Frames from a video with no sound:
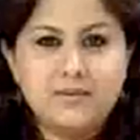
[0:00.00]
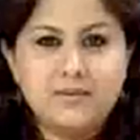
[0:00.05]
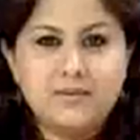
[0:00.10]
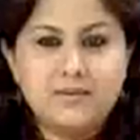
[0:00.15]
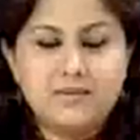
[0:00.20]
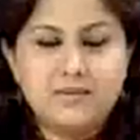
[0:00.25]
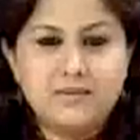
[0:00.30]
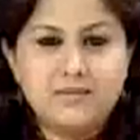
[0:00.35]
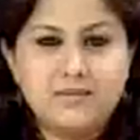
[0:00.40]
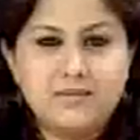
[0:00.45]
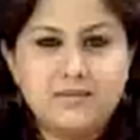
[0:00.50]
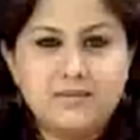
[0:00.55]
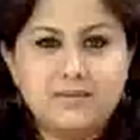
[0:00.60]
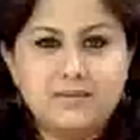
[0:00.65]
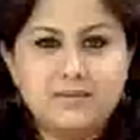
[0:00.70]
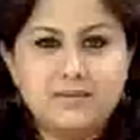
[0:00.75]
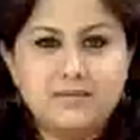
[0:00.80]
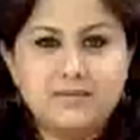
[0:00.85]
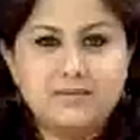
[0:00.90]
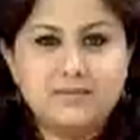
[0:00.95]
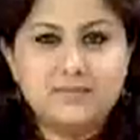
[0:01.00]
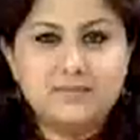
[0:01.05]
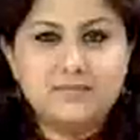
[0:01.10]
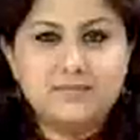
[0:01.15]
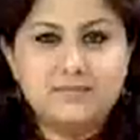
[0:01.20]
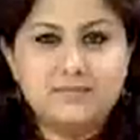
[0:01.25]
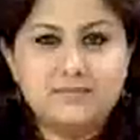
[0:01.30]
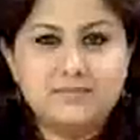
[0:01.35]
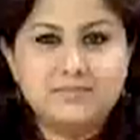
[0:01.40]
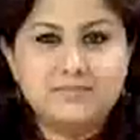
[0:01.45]

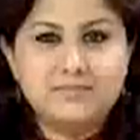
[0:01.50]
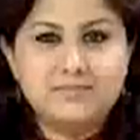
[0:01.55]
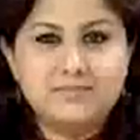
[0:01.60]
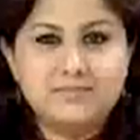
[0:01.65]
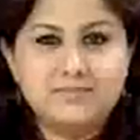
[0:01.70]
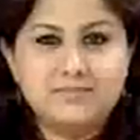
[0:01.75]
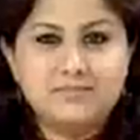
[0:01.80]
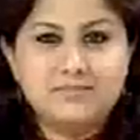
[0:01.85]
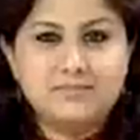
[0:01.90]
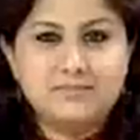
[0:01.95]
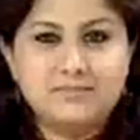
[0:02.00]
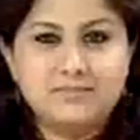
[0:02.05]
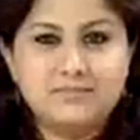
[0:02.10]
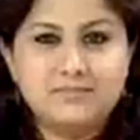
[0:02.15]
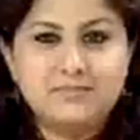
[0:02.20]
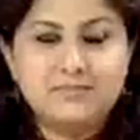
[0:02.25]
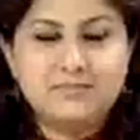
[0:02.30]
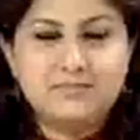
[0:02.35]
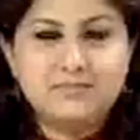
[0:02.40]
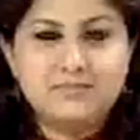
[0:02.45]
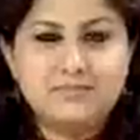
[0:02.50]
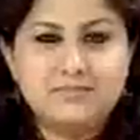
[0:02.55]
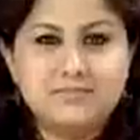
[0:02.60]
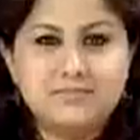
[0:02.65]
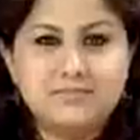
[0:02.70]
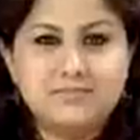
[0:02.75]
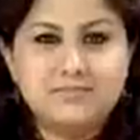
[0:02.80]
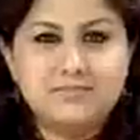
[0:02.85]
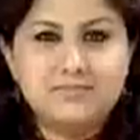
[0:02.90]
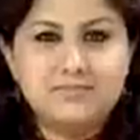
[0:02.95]

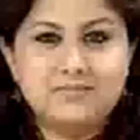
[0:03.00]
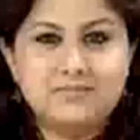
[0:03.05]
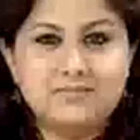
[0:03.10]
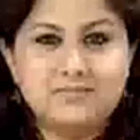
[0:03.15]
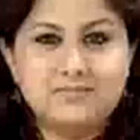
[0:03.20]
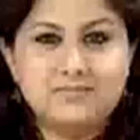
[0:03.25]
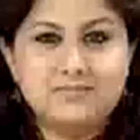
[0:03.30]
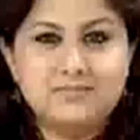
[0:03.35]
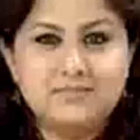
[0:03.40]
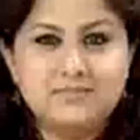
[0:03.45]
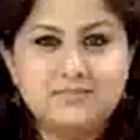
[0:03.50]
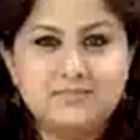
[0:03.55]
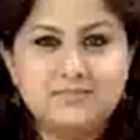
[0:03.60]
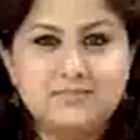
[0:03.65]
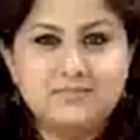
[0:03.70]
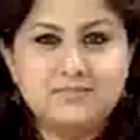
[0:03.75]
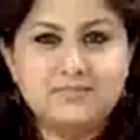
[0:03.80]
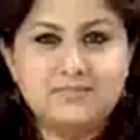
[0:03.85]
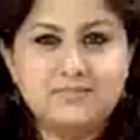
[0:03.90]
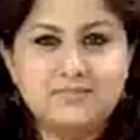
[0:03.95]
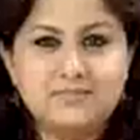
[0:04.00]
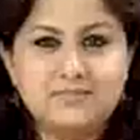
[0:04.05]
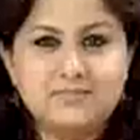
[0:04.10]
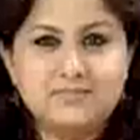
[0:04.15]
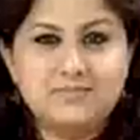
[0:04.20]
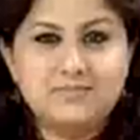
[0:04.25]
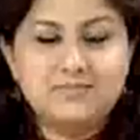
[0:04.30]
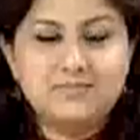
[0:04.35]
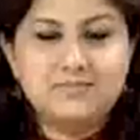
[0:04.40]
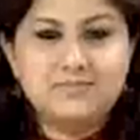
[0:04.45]

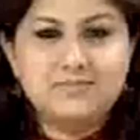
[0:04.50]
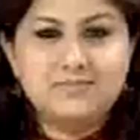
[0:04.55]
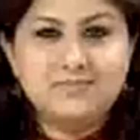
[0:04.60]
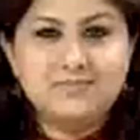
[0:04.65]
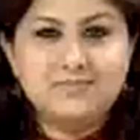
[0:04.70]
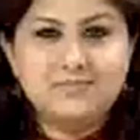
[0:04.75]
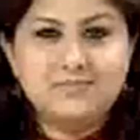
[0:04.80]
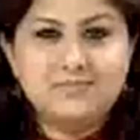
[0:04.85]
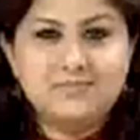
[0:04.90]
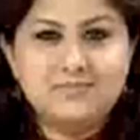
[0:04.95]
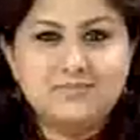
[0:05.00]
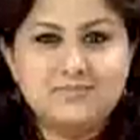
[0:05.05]
The person shown says nothing.